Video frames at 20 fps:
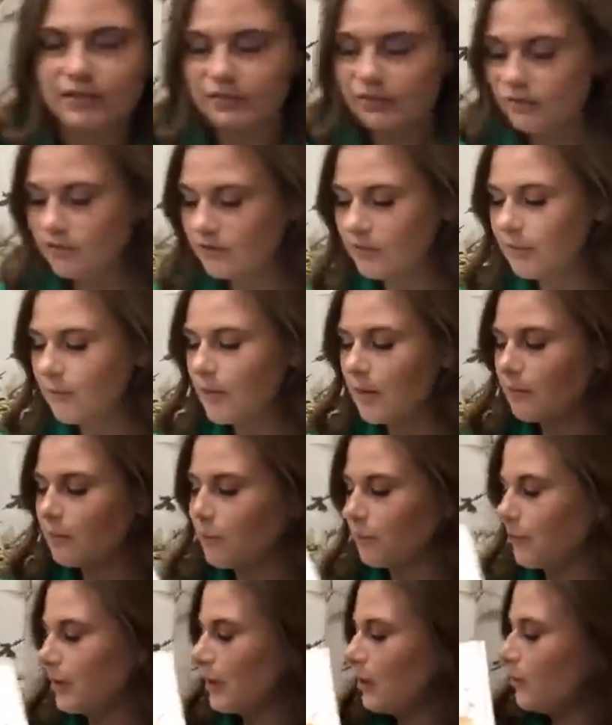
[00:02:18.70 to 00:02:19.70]
So the
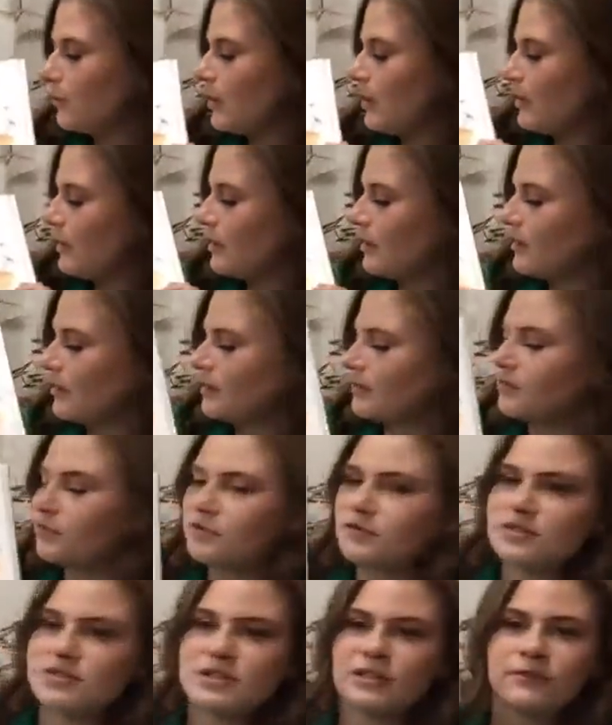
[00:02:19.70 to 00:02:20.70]
bumblebee queen is
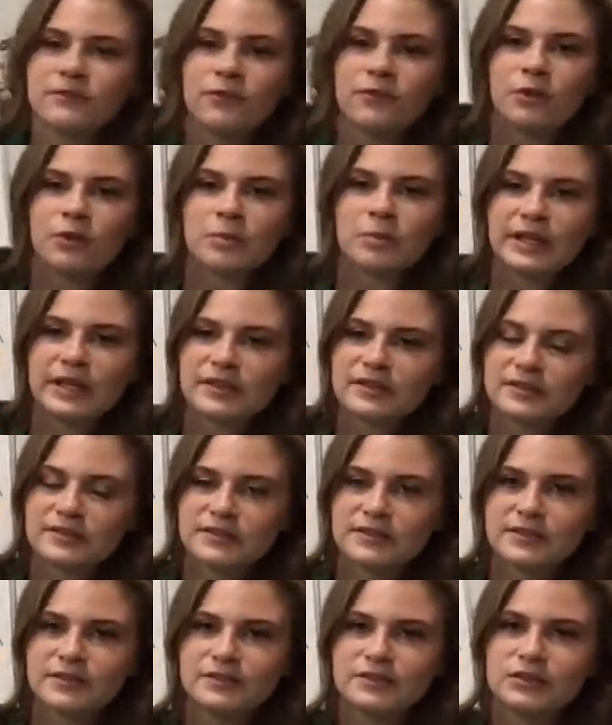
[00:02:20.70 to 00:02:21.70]
searching for a place
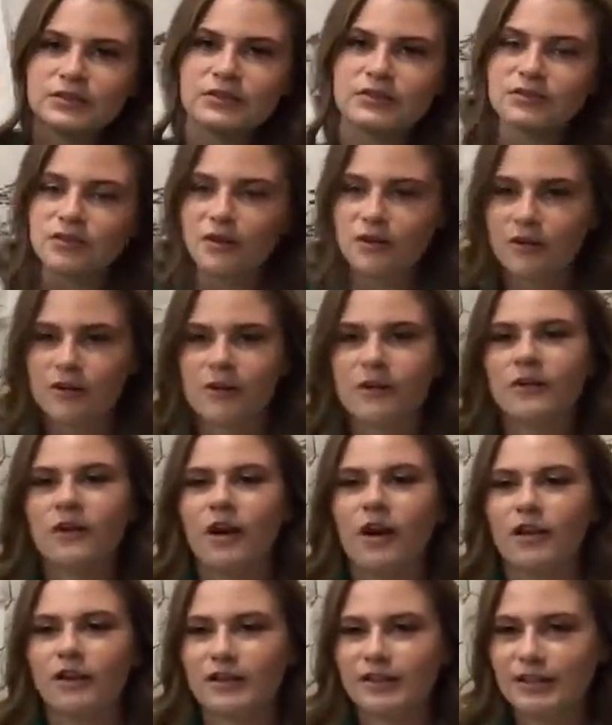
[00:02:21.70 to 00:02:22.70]
to start her
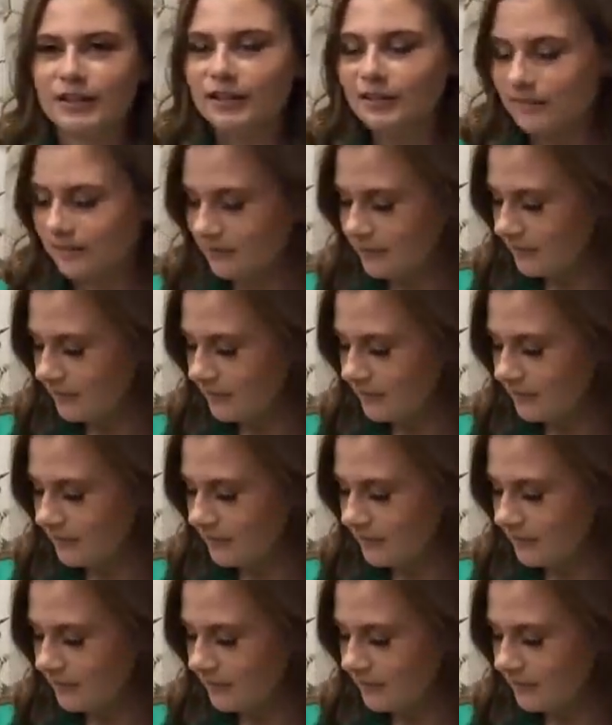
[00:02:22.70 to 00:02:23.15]
colony.